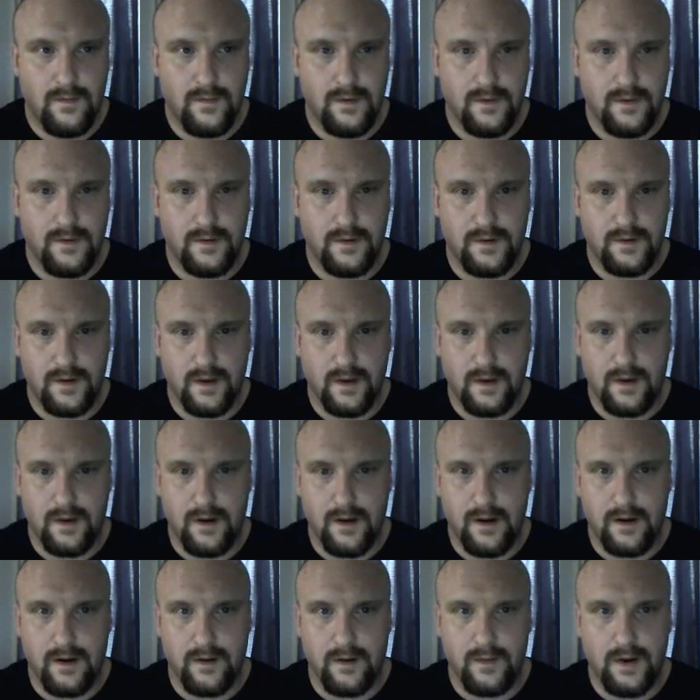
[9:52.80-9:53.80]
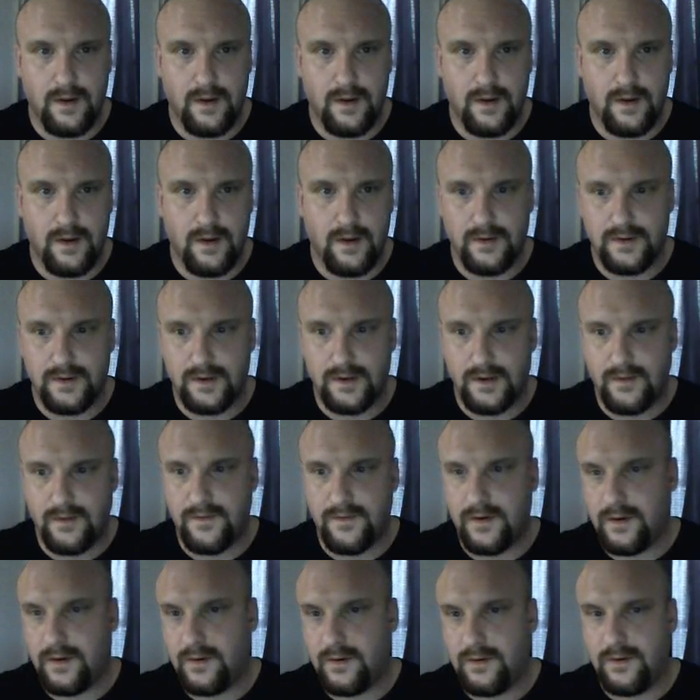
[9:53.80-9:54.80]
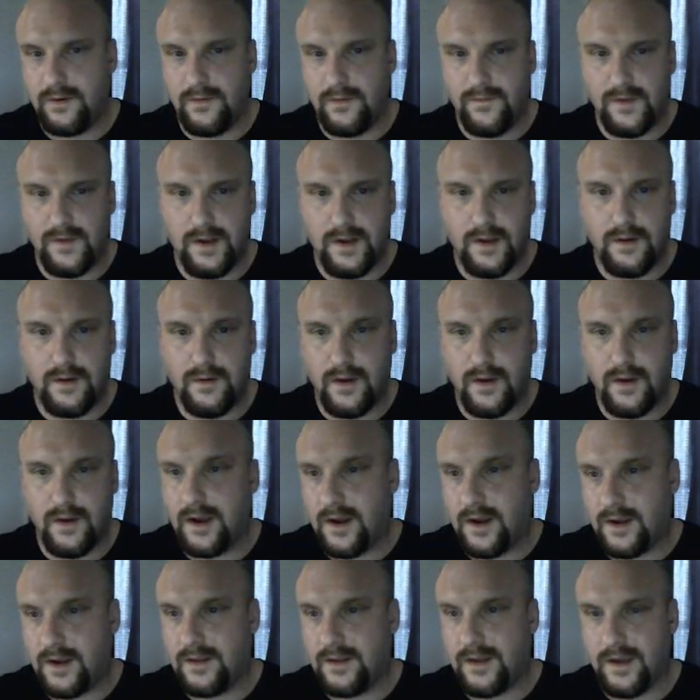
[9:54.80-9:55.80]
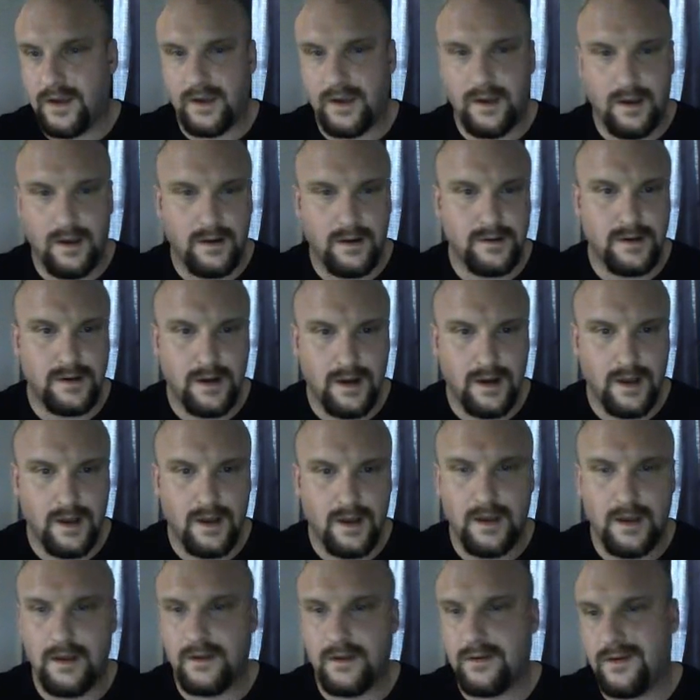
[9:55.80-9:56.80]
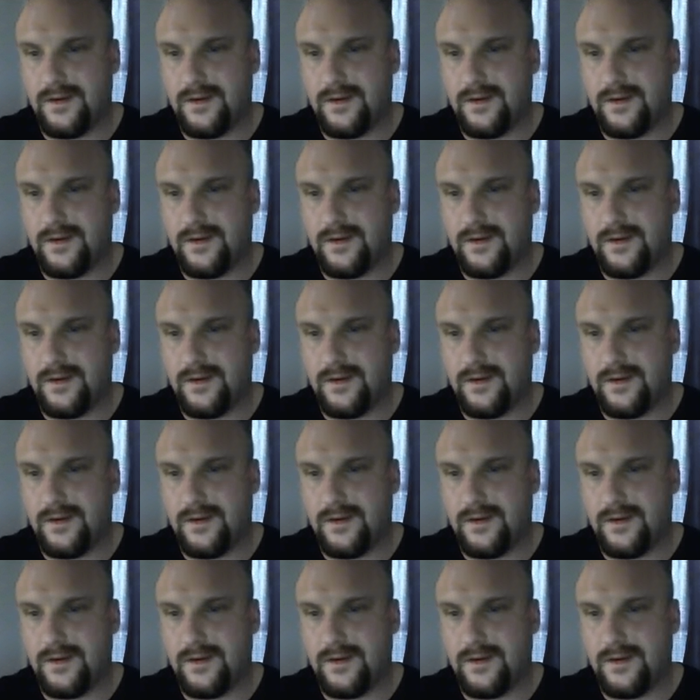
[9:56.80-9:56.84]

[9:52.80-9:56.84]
for the sake of argument, I'm going to use a different YouTube video, and unlike yesterday,